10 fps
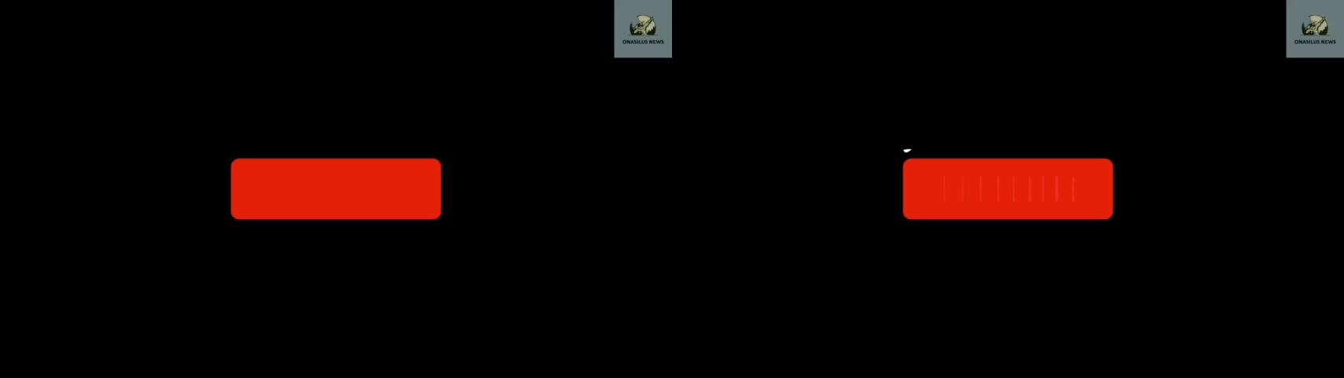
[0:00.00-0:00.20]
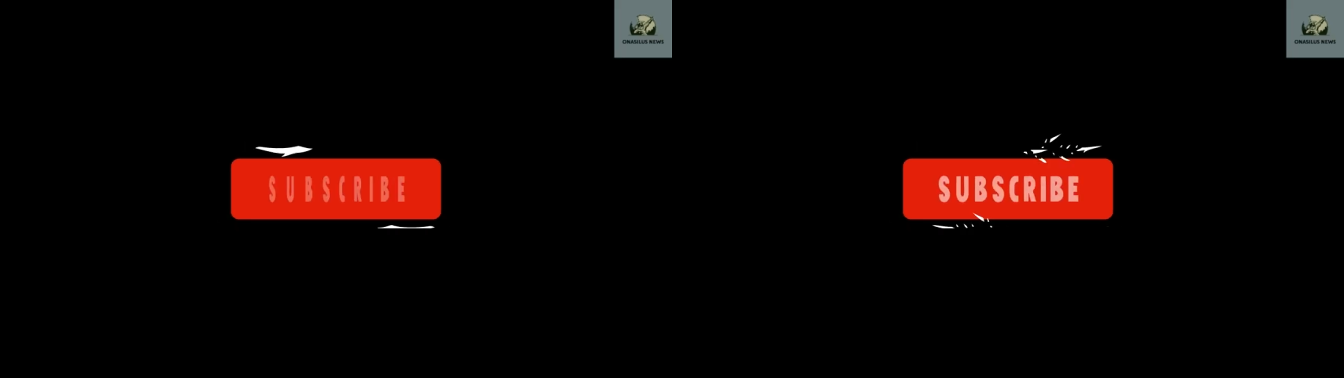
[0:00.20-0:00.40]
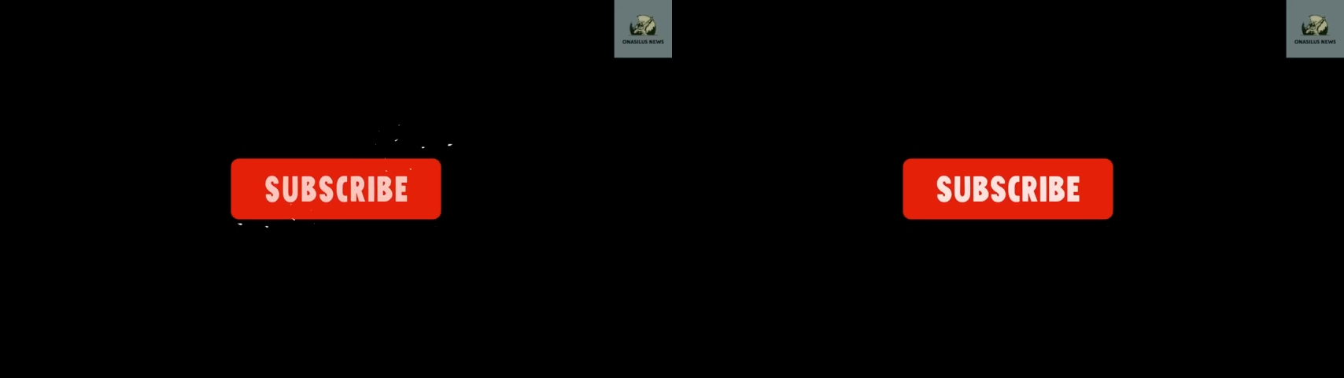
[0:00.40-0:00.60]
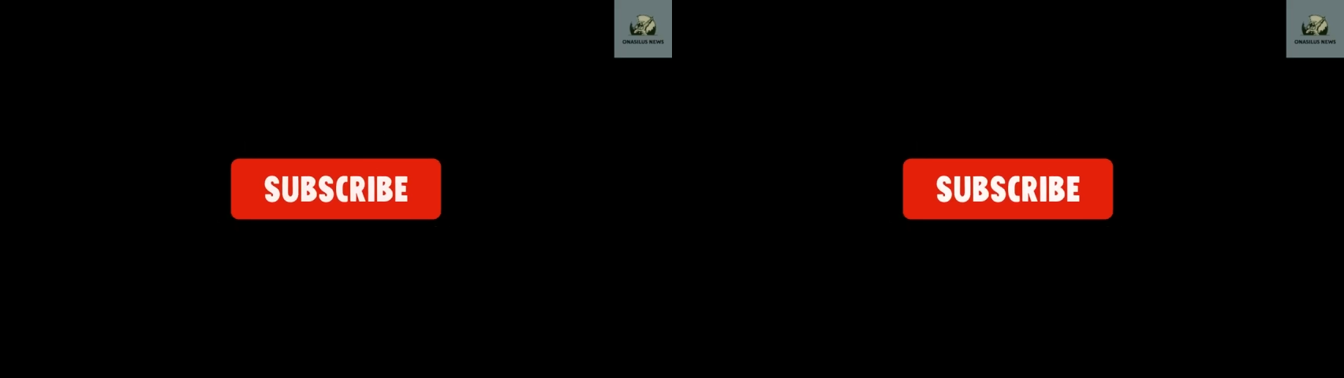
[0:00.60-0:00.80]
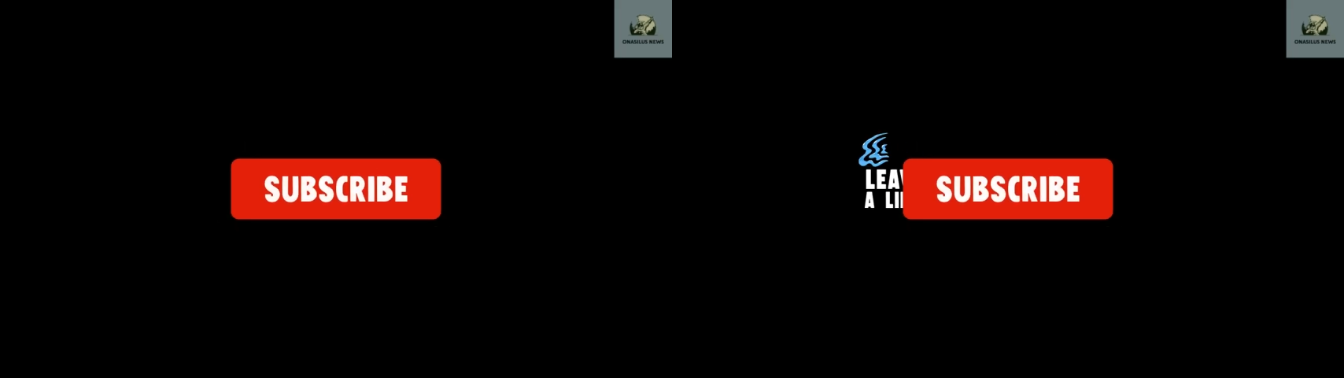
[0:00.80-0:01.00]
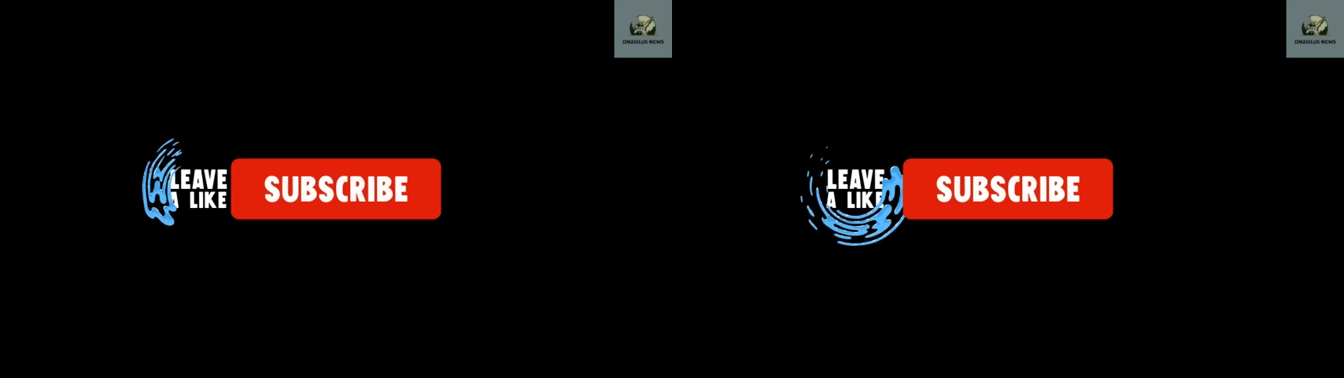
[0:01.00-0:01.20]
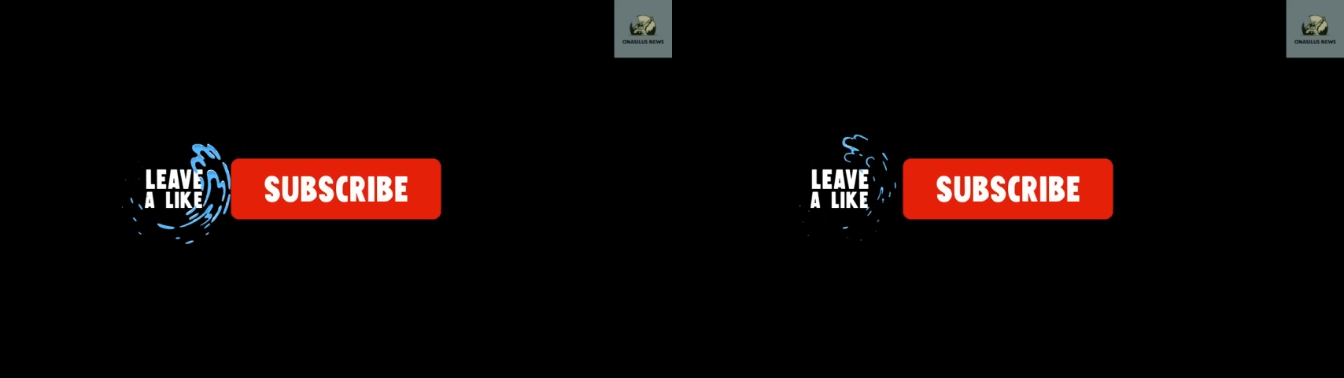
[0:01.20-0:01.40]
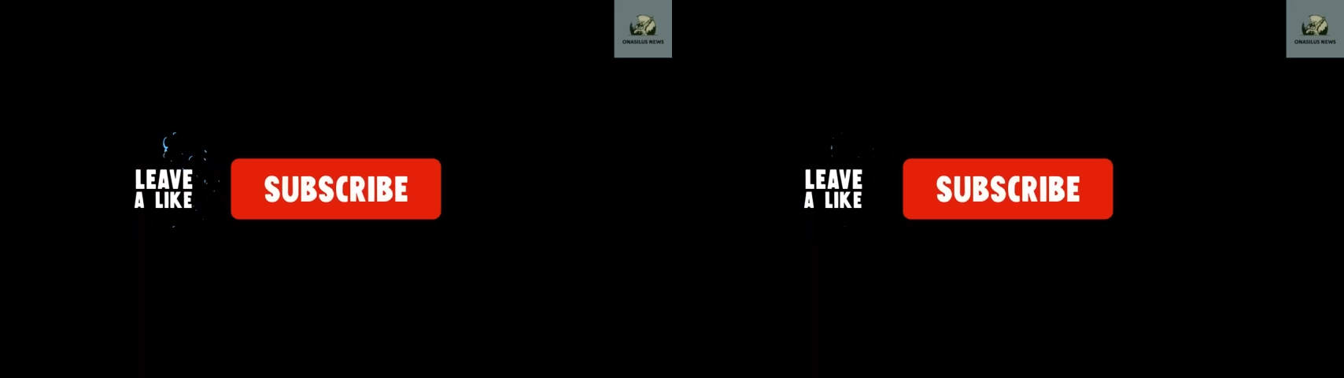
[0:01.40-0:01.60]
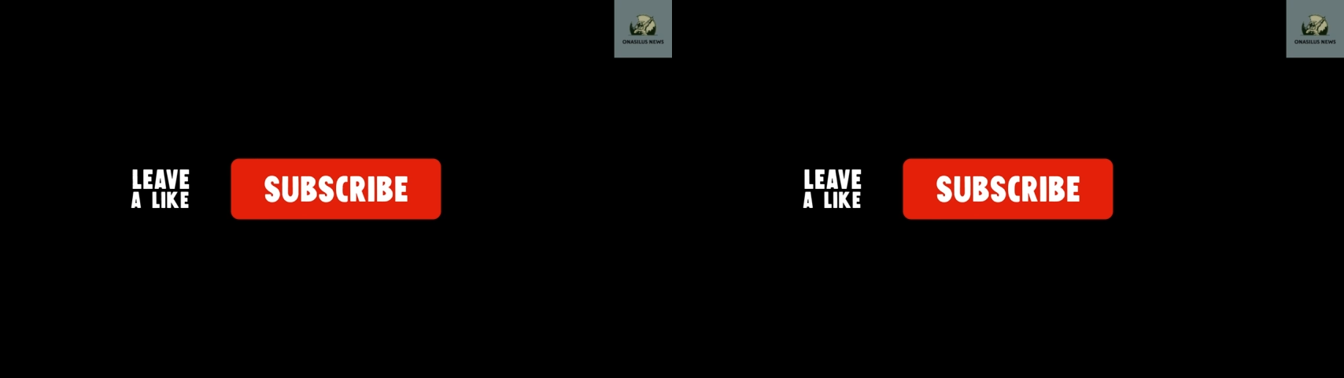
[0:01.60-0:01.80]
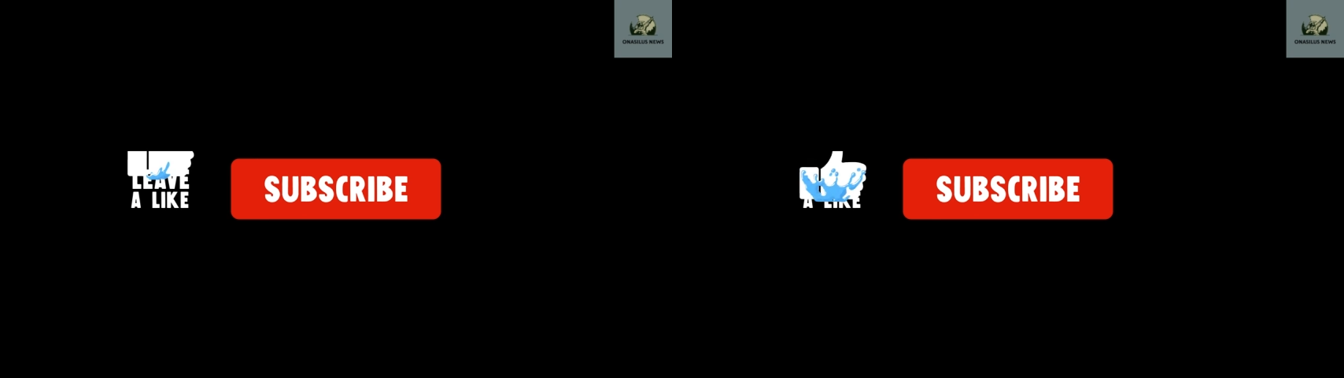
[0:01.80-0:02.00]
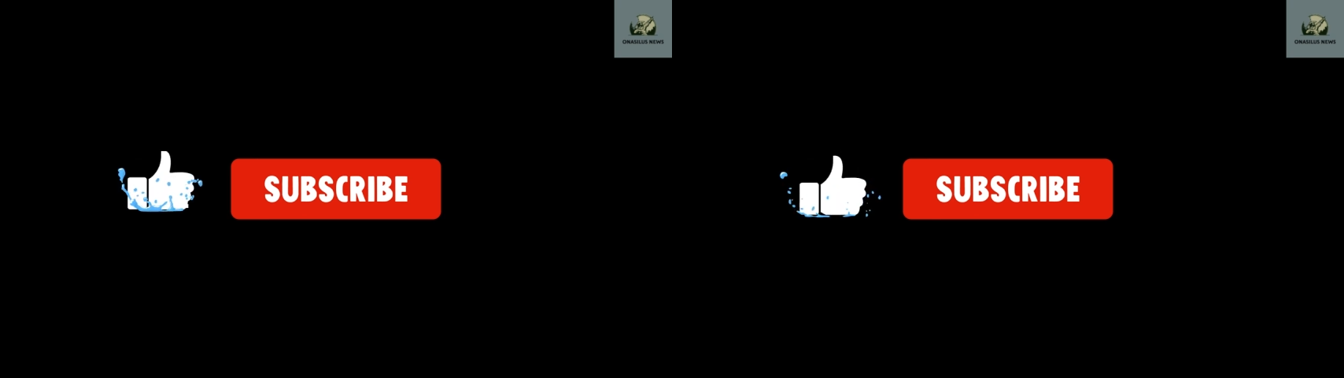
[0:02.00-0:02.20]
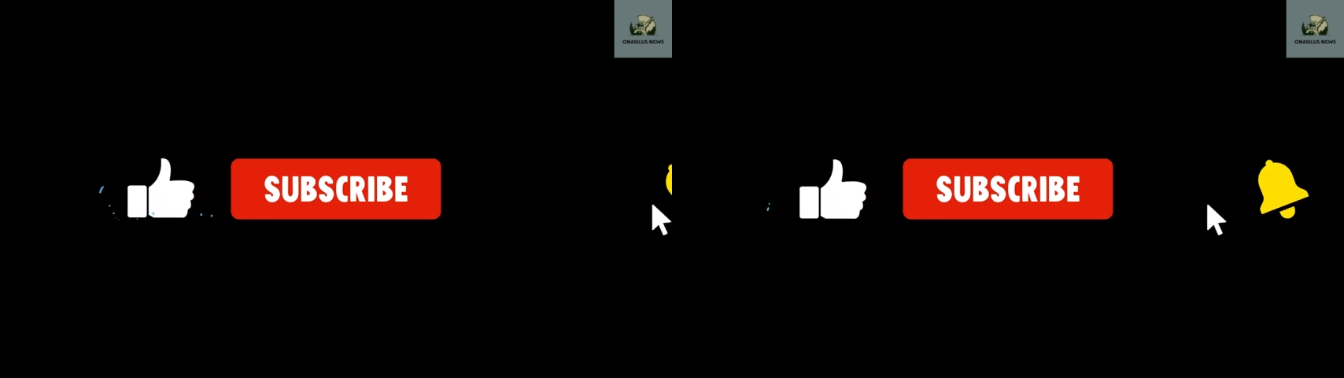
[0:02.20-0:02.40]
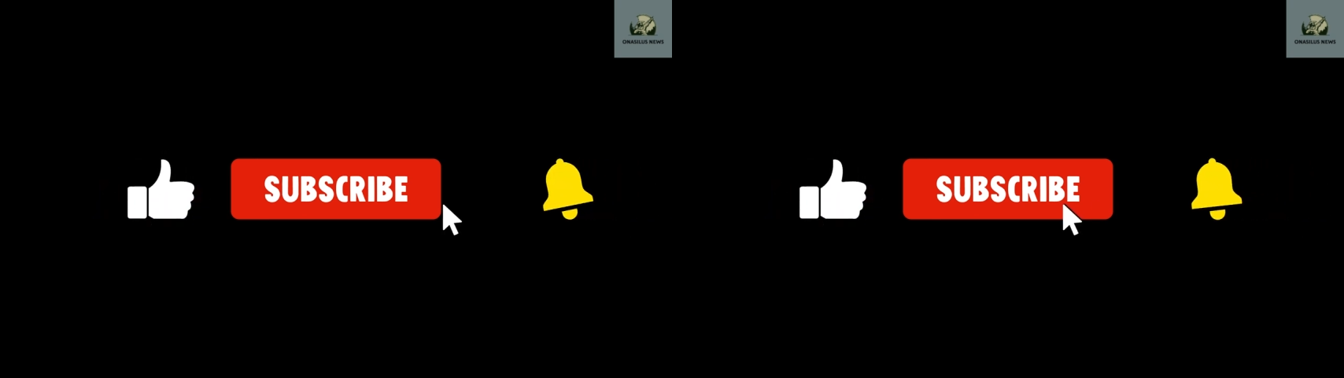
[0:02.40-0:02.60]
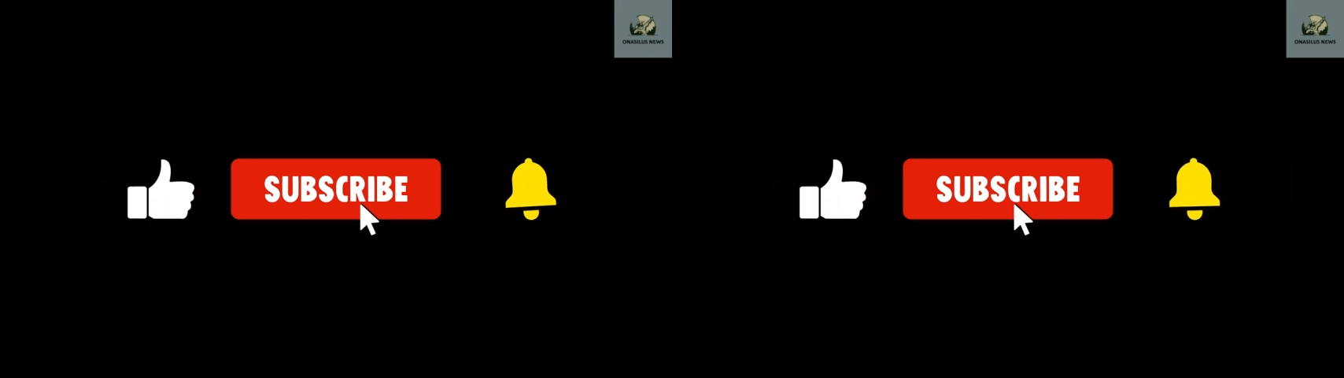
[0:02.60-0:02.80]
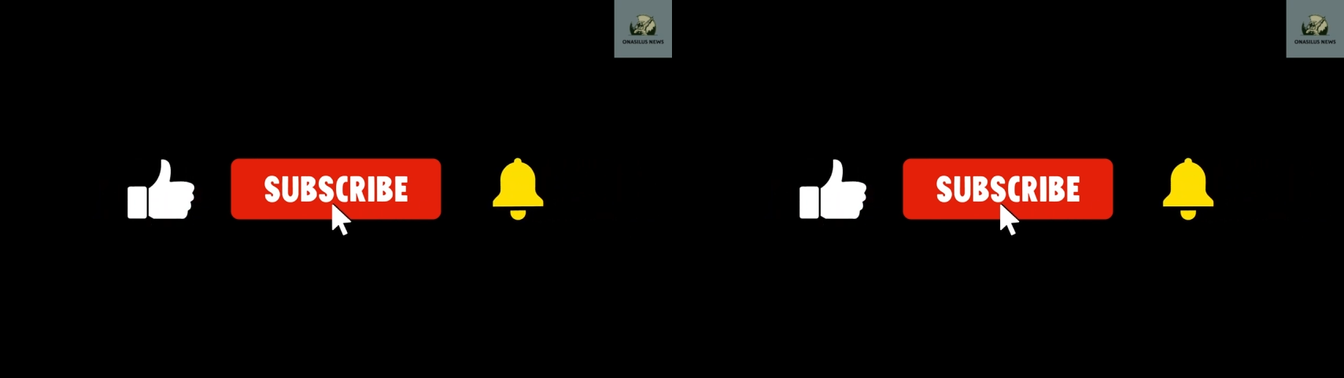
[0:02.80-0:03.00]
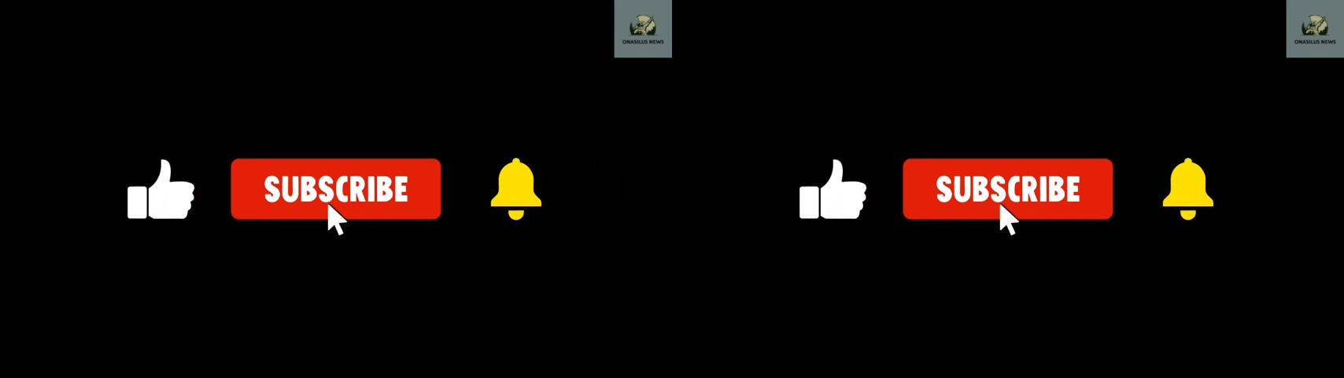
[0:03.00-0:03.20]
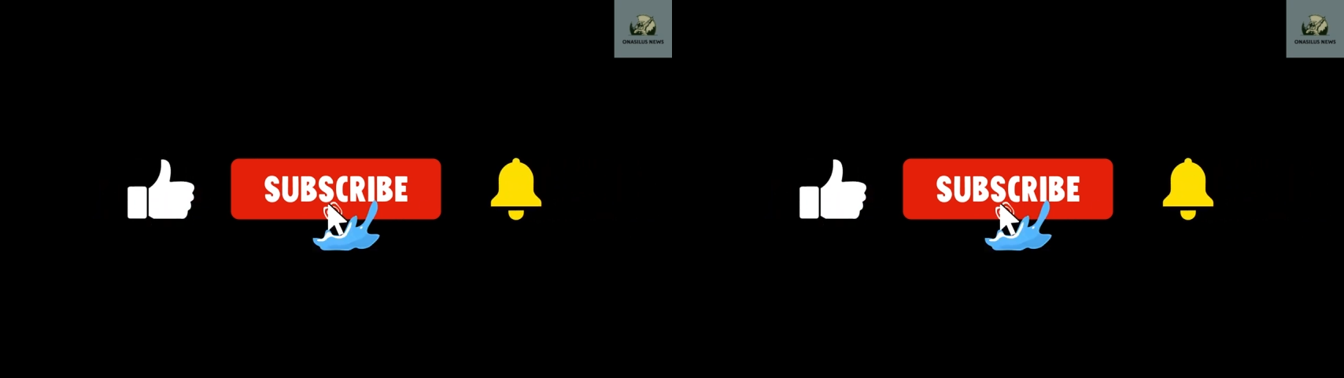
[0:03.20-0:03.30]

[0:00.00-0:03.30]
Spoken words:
(no speaker visible)